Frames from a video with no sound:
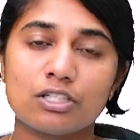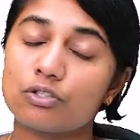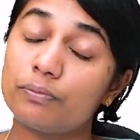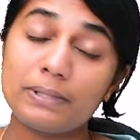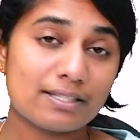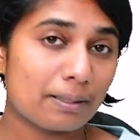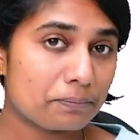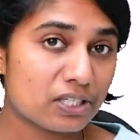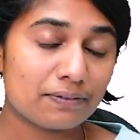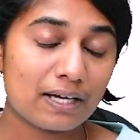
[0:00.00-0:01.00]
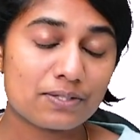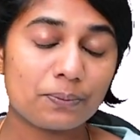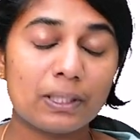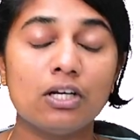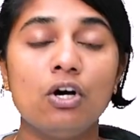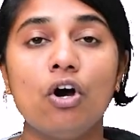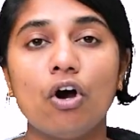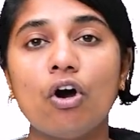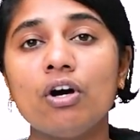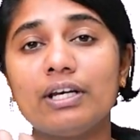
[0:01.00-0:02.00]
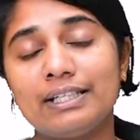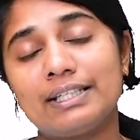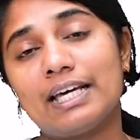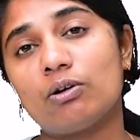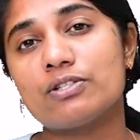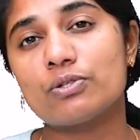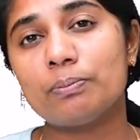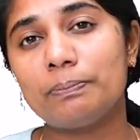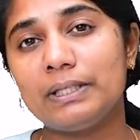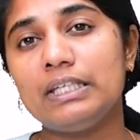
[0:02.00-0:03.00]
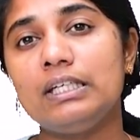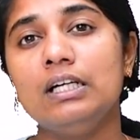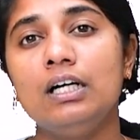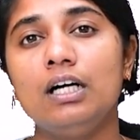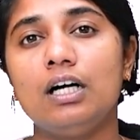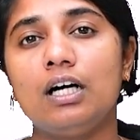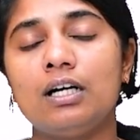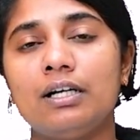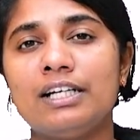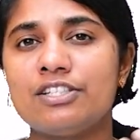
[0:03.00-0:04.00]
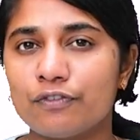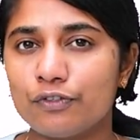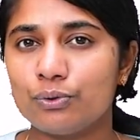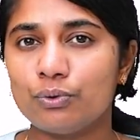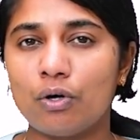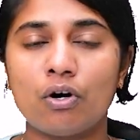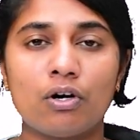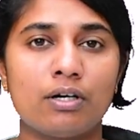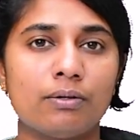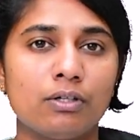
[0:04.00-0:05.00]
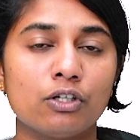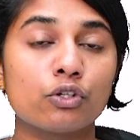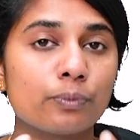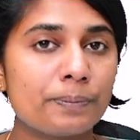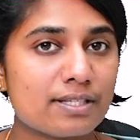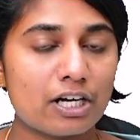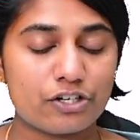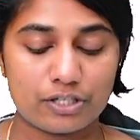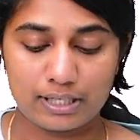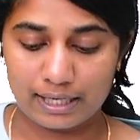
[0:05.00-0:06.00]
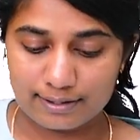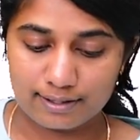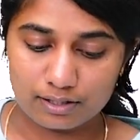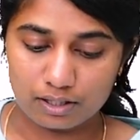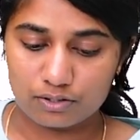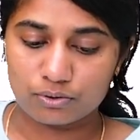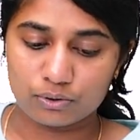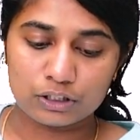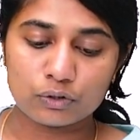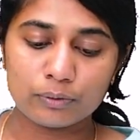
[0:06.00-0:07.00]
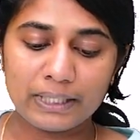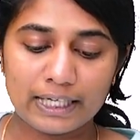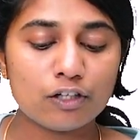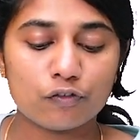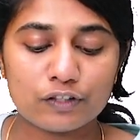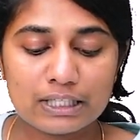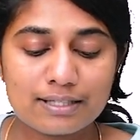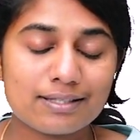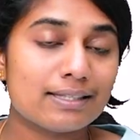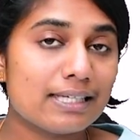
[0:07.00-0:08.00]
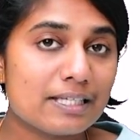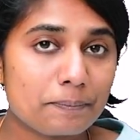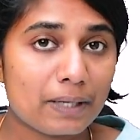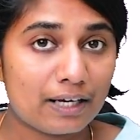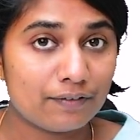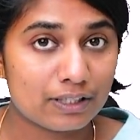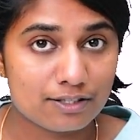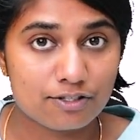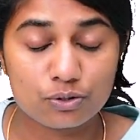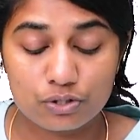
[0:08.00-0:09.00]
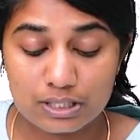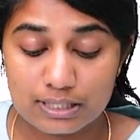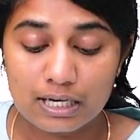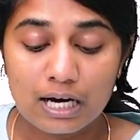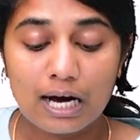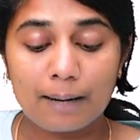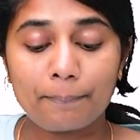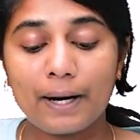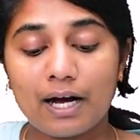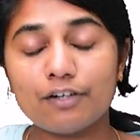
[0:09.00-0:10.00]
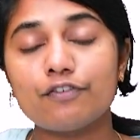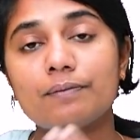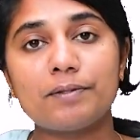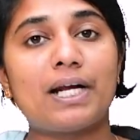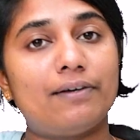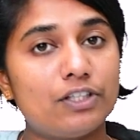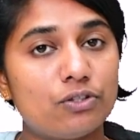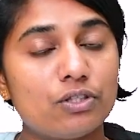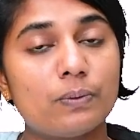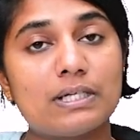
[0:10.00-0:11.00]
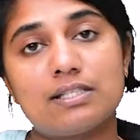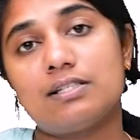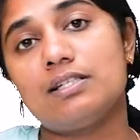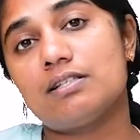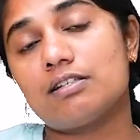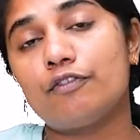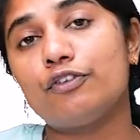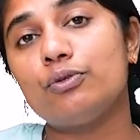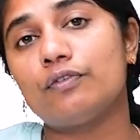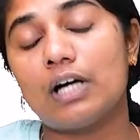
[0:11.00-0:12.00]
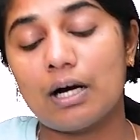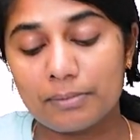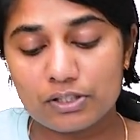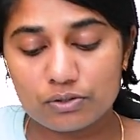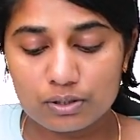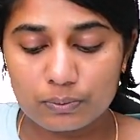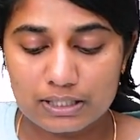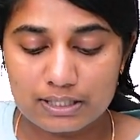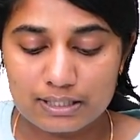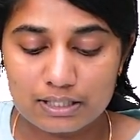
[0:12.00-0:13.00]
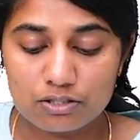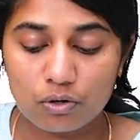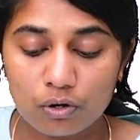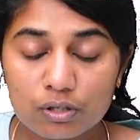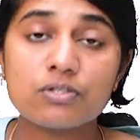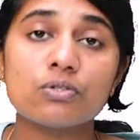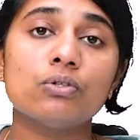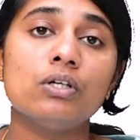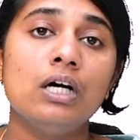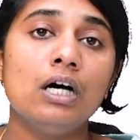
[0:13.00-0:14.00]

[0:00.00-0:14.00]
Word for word: It could be subjective as well, or it can also be interview or group discussion, etc. So it could be any of these in these private institutions. Apart from the private universities, a few of government universities also